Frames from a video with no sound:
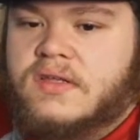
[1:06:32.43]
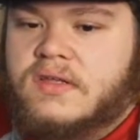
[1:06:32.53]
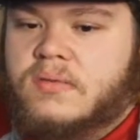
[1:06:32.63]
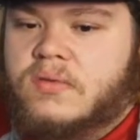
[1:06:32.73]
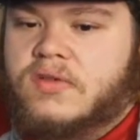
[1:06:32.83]

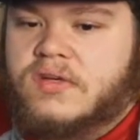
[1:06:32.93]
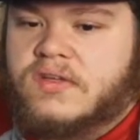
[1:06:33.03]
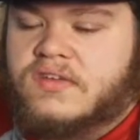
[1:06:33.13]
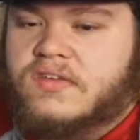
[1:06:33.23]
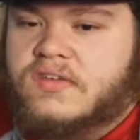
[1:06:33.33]
We'll turn
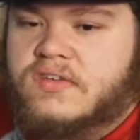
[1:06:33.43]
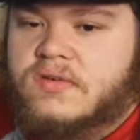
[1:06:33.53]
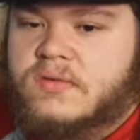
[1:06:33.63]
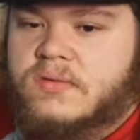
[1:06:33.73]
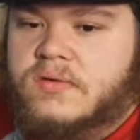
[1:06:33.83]
this
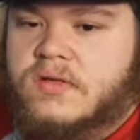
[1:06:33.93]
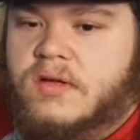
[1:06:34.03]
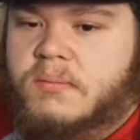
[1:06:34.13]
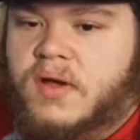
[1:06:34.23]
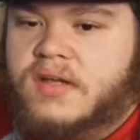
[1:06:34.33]
into
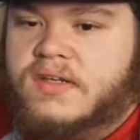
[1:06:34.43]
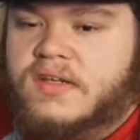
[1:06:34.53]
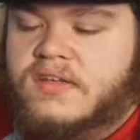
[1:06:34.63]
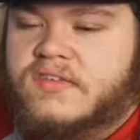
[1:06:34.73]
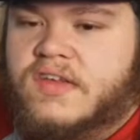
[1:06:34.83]
a button
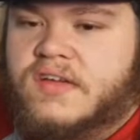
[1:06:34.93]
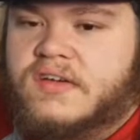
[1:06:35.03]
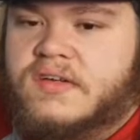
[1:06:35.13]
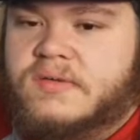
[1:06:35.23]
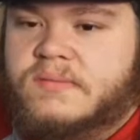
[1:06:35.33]
and a sticker.